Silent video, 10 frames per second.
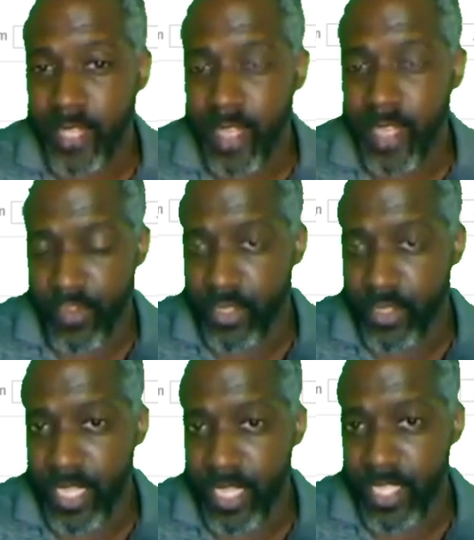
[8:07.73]
for
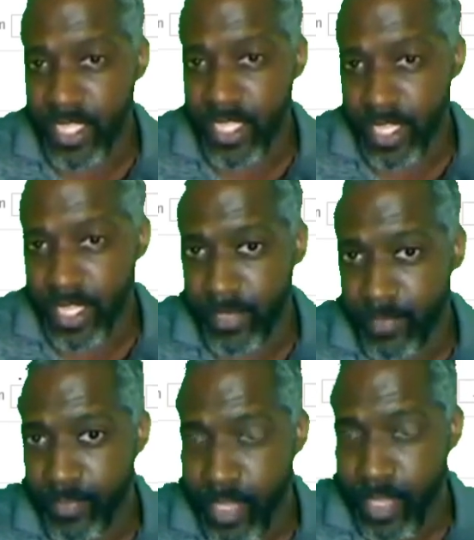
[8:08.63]
2018.
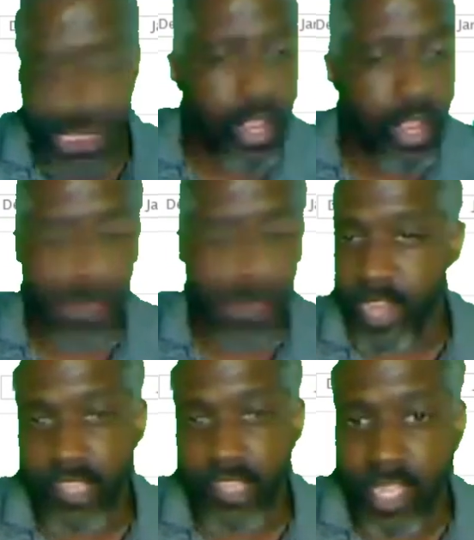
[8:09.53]
We
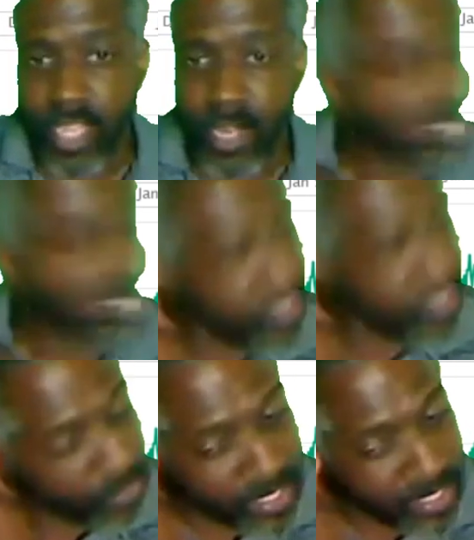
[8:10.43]
never saw numbers again for
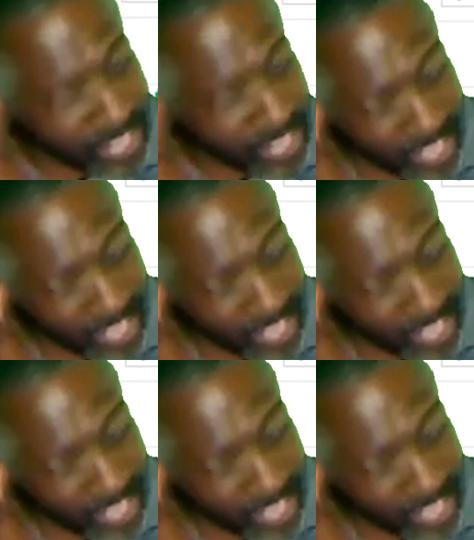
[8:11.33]
the rest of